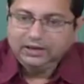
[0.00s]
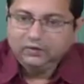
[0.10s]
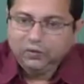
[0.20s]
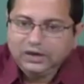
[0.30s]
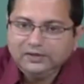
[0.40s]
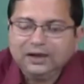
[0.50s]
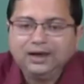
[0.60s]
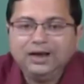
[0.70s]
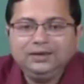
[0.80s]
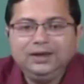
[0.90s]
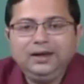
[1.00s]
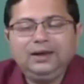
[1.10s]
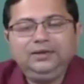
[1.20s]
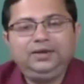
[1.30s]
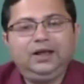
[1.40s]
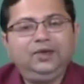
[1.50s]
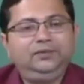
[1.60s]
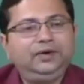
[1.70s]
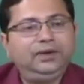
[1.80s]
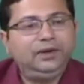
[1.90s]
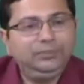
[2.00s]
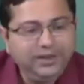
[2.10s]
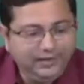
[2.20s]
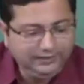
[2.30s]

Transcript: that, what are the other energy transfer taking